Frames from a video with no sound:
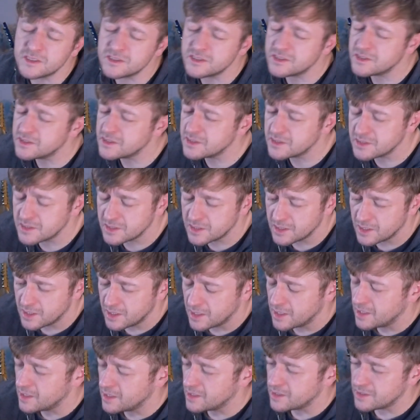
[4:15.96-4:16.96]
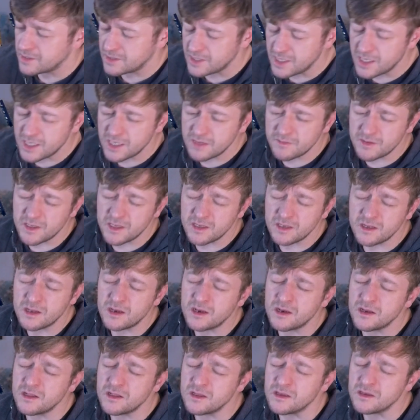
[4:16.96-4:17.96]
It's your
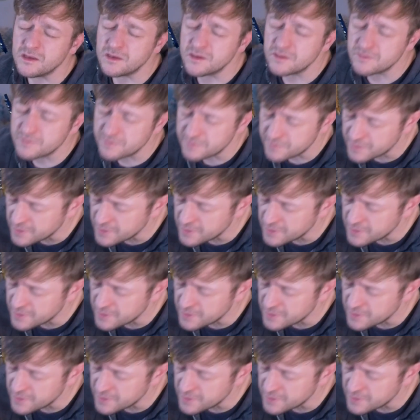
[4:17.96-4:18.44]
problem now.